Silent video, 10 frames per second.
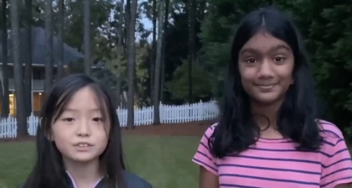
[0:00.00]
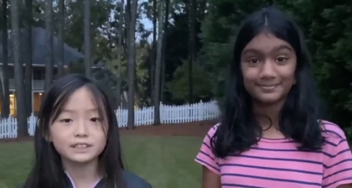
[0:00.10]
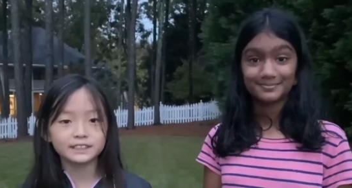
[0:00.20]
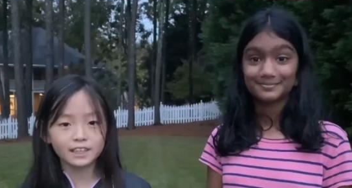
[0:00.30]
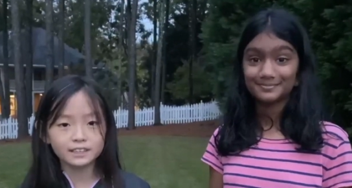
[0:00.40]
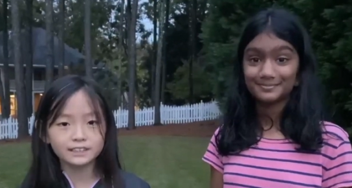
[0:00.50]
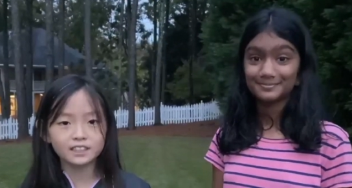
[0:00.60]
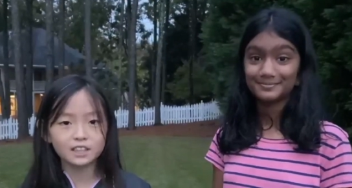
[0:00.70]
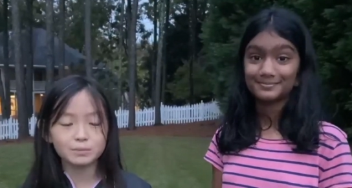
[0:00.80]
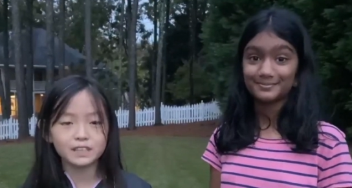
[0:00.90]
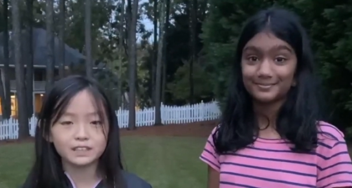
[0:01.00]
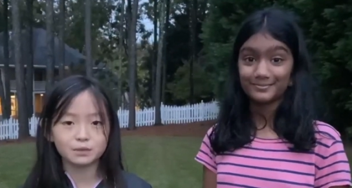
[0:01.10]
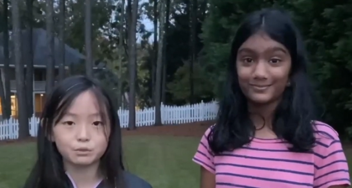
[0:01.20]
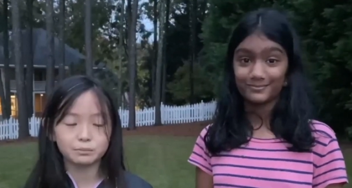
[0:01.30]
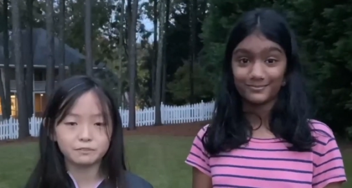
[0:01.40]
Speaker 1: study center because it
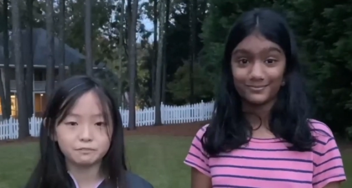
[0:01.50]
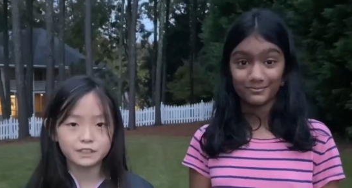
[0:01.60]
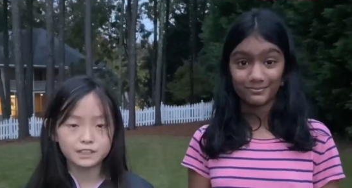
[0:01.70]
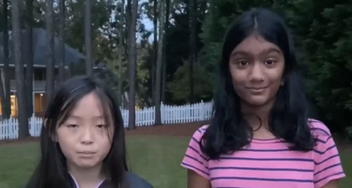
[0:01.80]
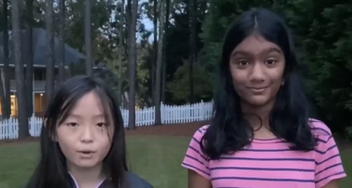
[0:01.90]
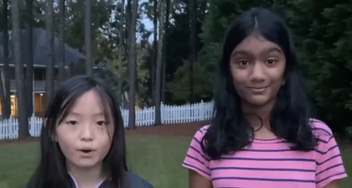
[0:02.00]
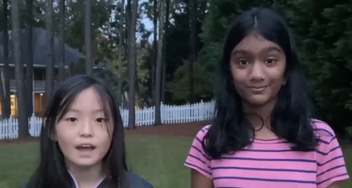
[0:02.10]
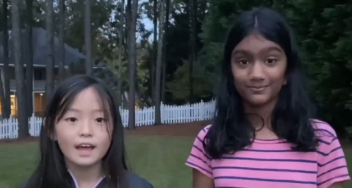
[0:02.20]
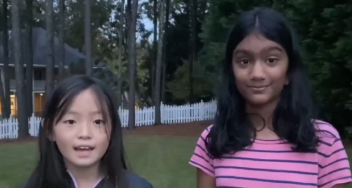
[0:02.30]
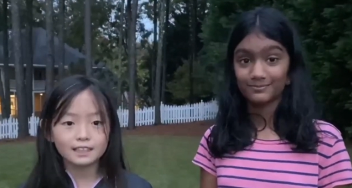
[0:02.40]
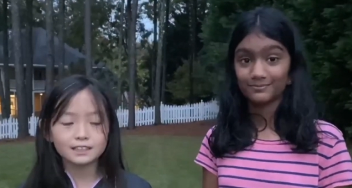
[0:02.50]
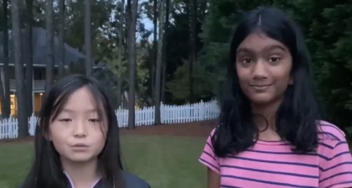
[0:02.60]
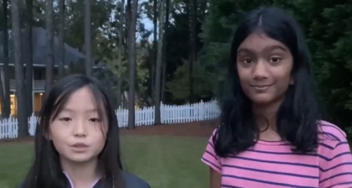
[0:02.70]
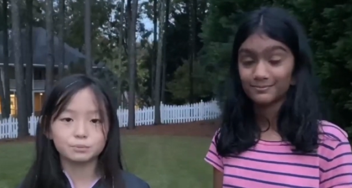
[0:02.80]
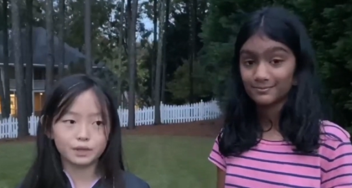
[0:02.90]
would be feasible and it
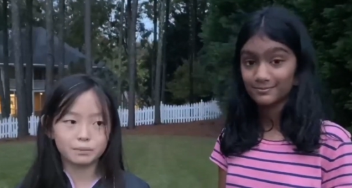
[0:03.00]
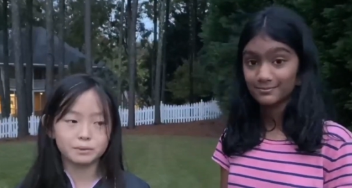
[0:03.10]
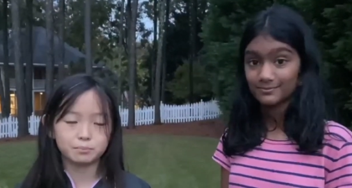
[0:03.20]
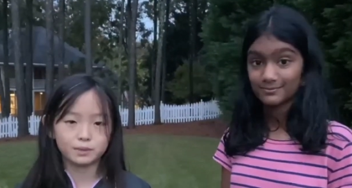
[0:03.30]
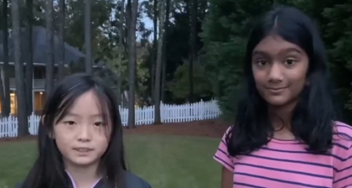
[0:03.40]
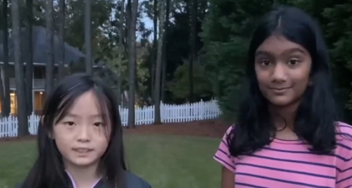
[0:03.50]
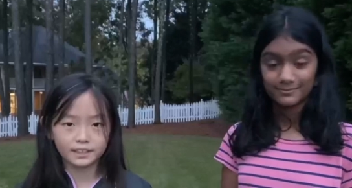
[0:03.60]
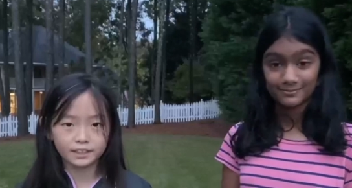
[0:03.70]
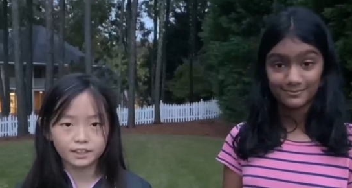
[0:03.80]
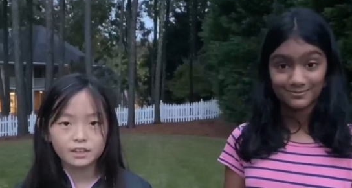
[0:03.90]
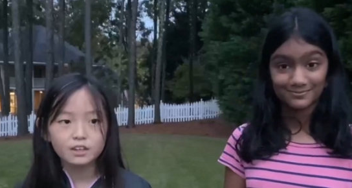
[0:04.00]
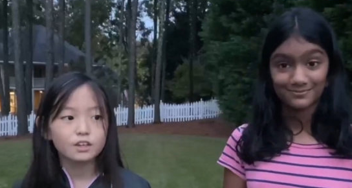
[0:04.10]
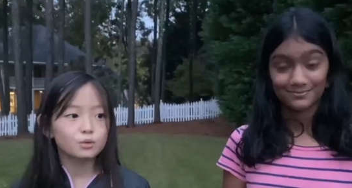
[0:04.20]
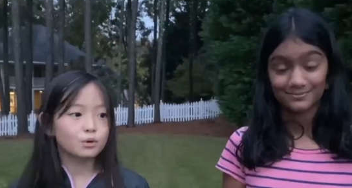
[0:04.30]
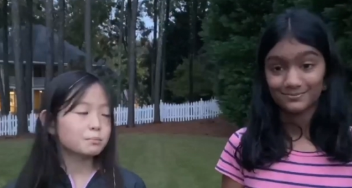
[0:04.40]
would bring people together.
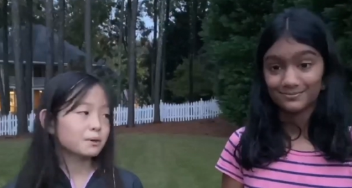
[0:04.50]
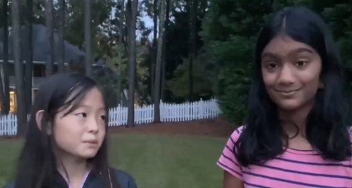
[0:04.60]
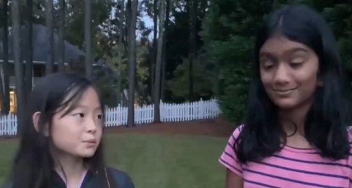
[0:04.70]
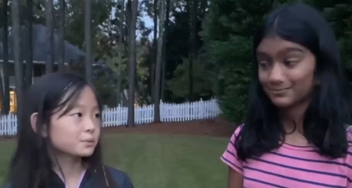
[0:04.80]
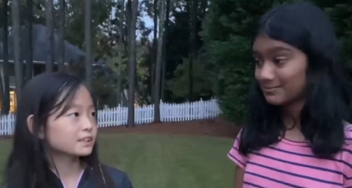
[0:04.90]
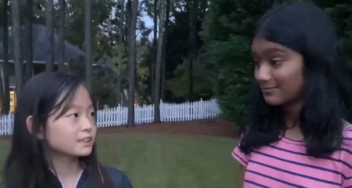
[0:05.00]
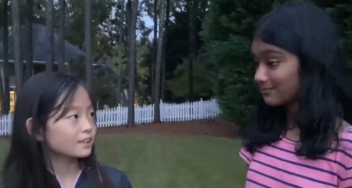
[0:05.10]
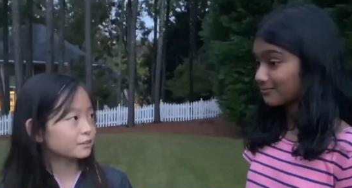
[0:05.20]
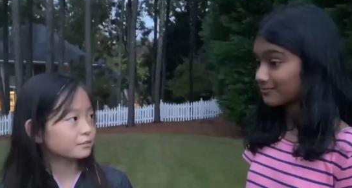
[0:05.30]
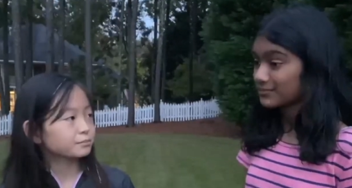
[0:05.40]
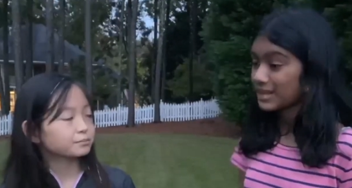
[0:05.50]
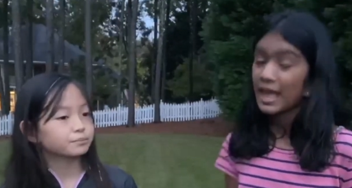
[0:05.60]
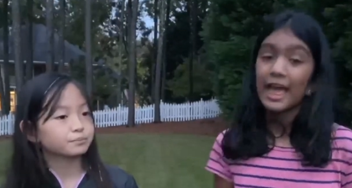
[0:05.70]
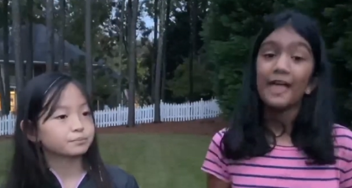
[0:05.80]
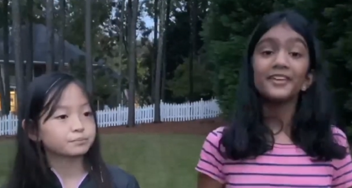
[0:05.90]
What purpose would it serve?
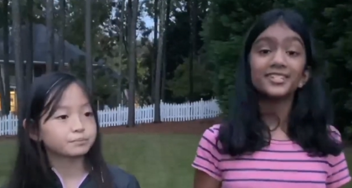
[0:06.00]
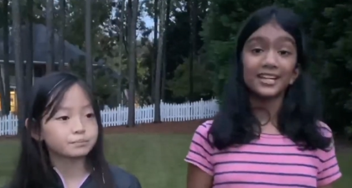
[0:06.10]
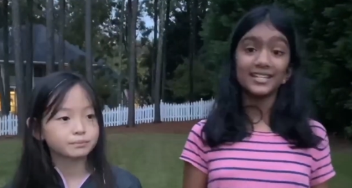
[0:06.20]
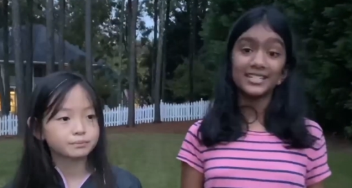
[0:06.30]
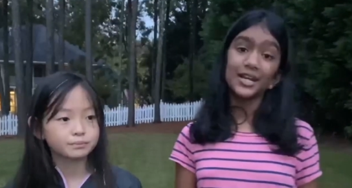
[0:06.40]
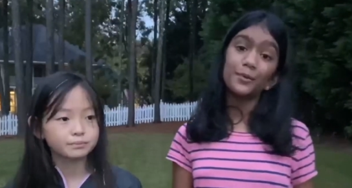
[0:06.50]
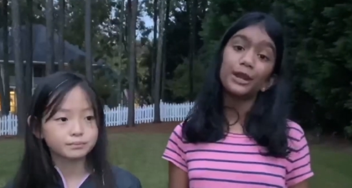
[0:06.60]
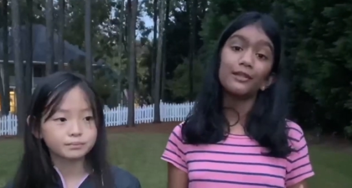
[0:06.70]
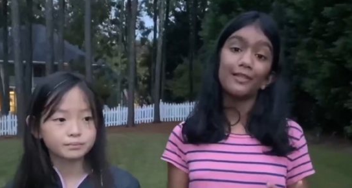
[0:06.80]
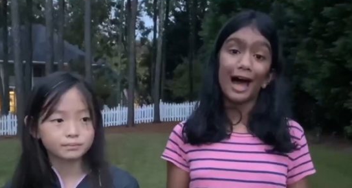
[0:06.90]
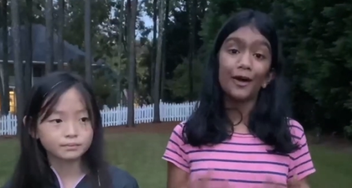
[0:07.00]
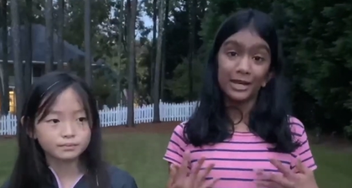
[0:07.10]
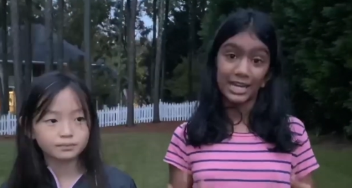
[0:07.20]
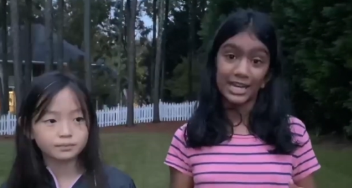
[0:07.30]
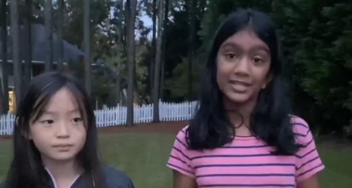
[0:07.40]
The
Speaker 2: study center would allow
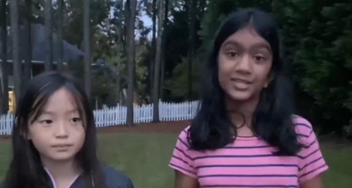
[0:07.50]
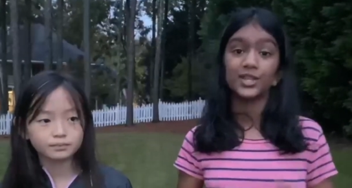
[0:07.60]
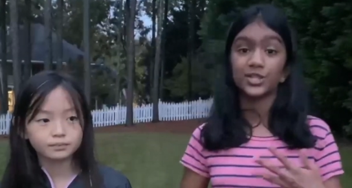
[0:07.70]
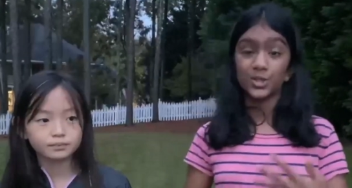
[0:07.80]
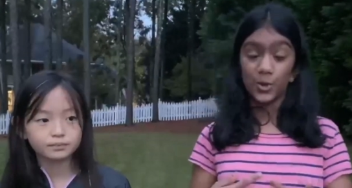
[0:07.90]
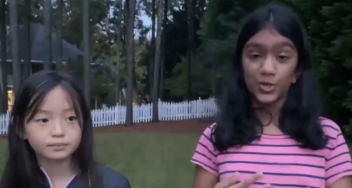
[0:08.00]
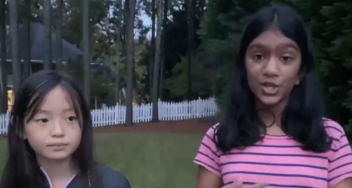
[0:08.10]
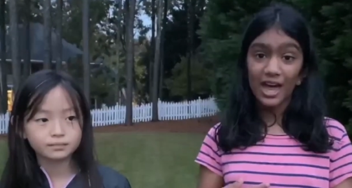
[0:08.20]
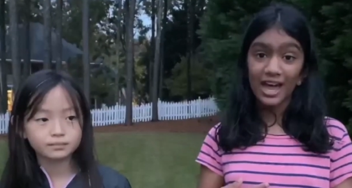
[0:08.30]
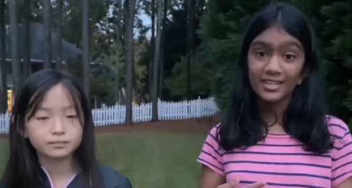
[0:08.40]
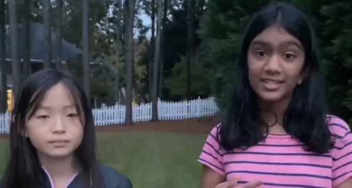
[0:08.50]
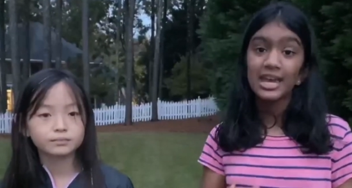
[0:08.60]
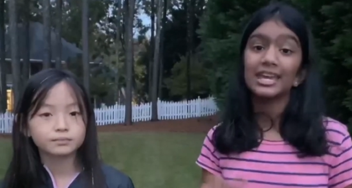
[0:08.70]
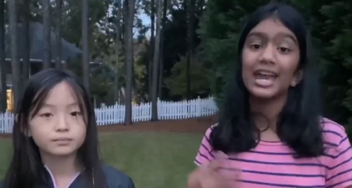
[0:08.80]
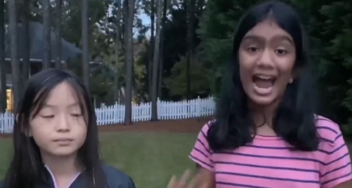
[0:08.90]
kids to socialize,
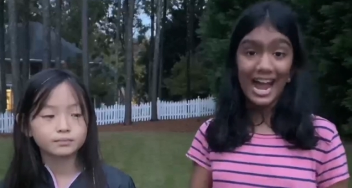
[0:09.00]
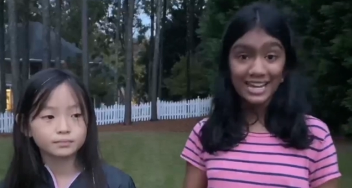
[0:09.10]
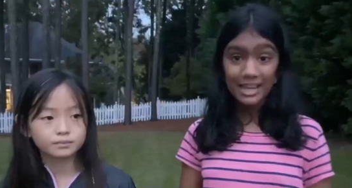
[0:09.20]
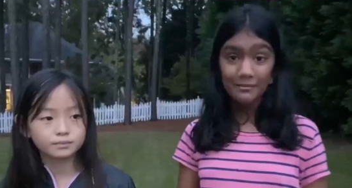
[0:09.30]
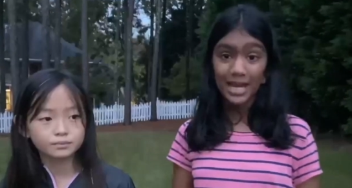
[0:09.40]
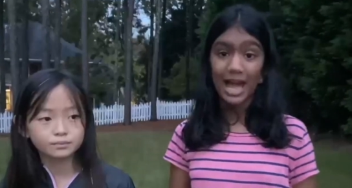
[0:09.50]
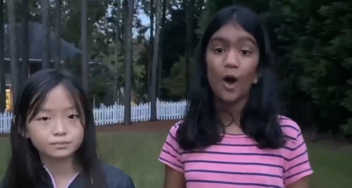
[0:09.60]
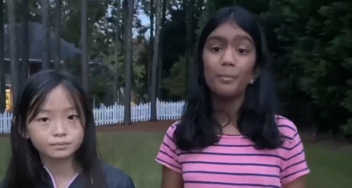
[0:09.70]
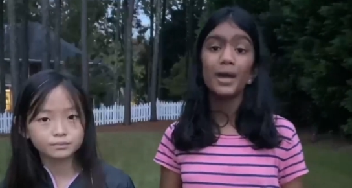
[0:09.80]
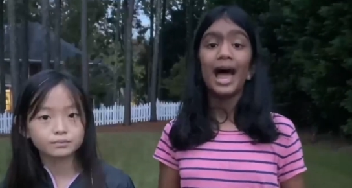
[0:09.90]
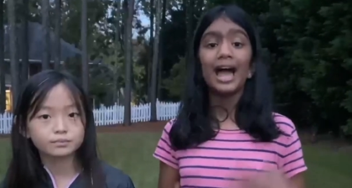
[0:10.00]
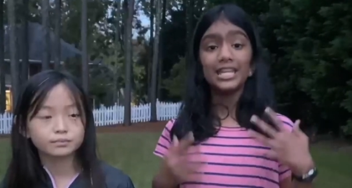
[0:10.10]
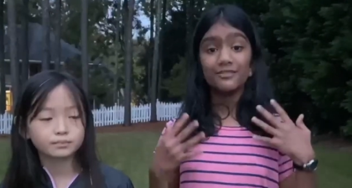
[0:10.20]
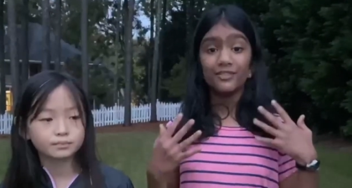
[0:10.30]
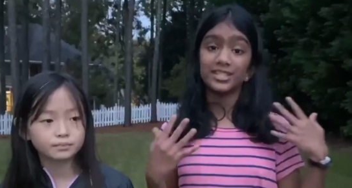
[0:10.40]
get academic help, and
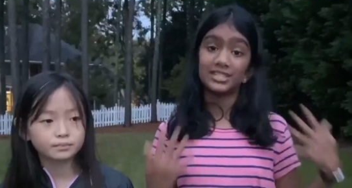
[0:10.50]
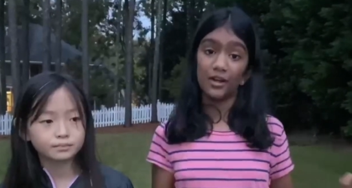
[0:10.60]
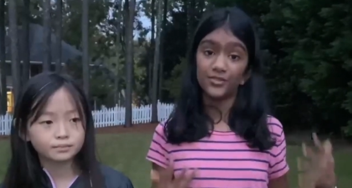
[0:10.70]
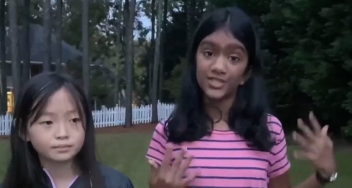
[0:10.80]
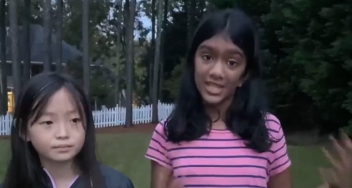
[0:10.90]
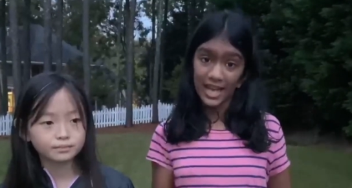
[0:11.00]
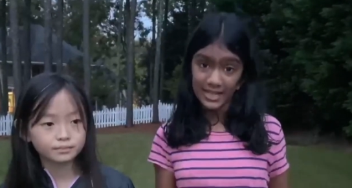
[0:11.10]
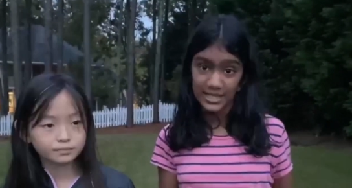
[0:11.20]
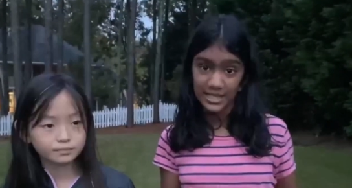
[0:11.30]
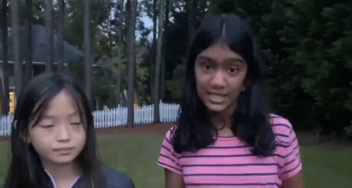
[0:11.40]
even self-study.